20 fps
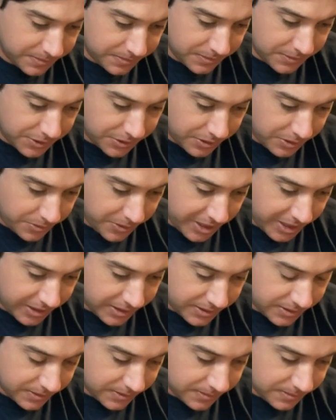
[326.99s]
so that we
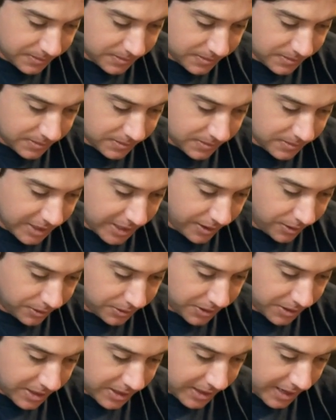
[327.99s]
can take a
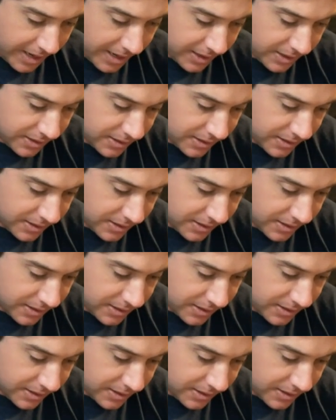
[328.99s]
look at that.